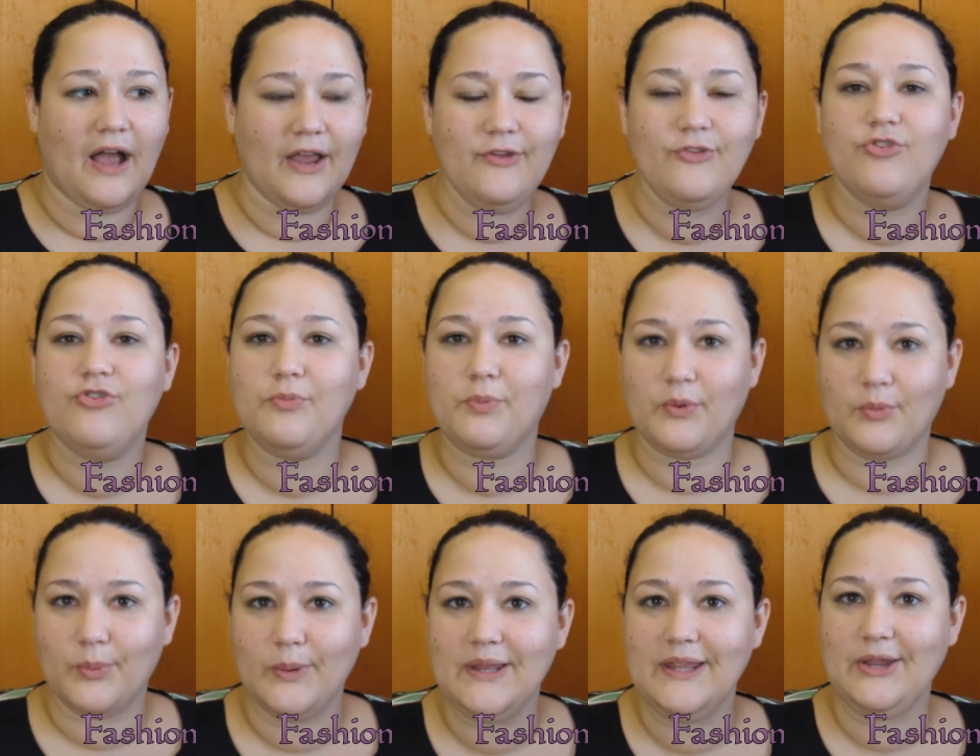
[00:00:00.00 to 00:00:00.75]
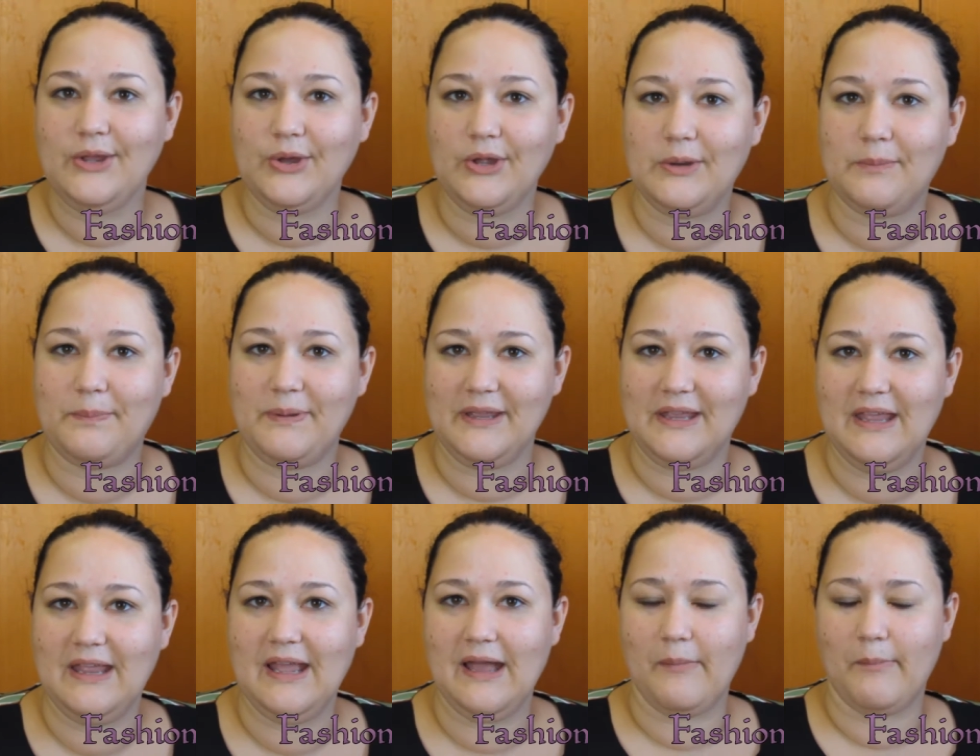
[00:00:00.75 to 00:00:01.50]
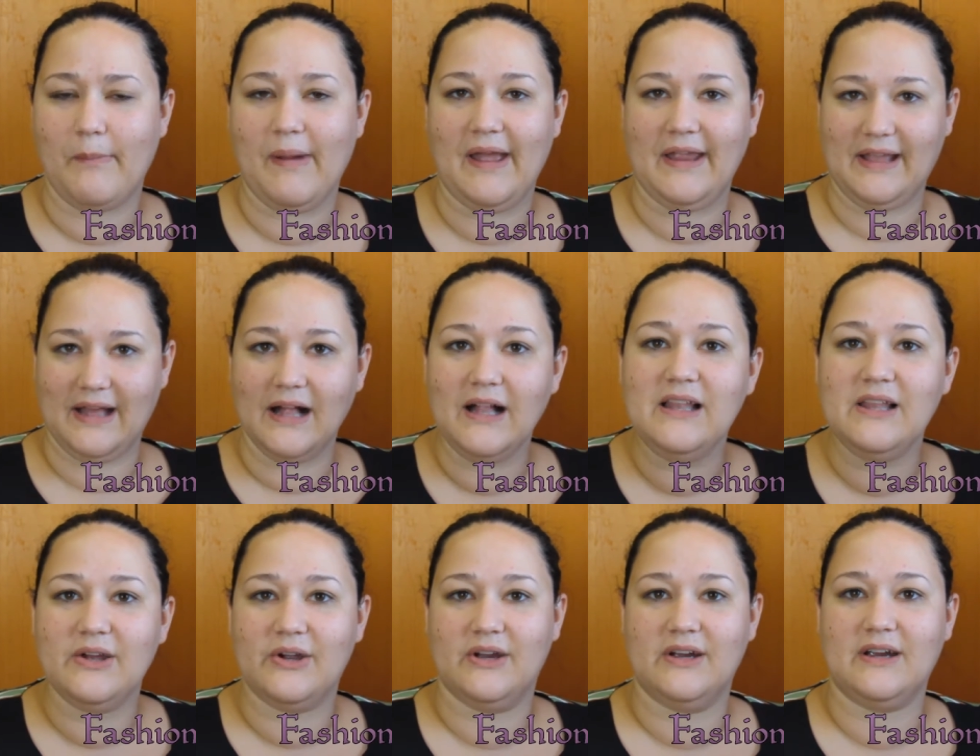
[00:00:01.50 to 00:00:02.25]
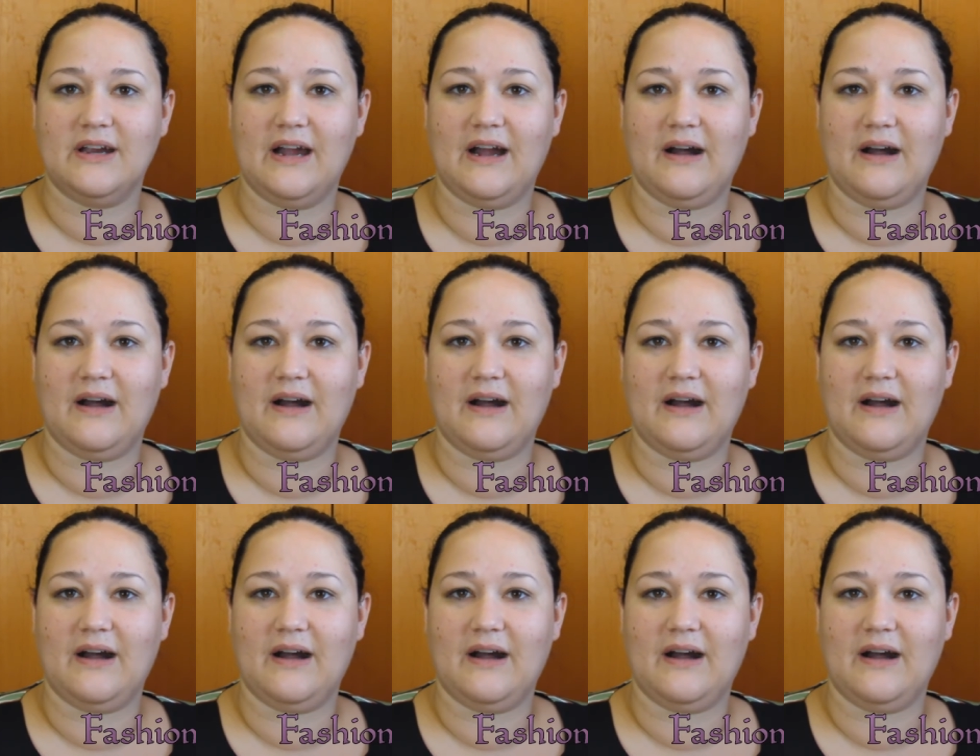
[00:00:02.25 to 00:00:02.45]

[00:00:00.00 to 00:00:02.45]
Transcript: used to be really good at picking up my color.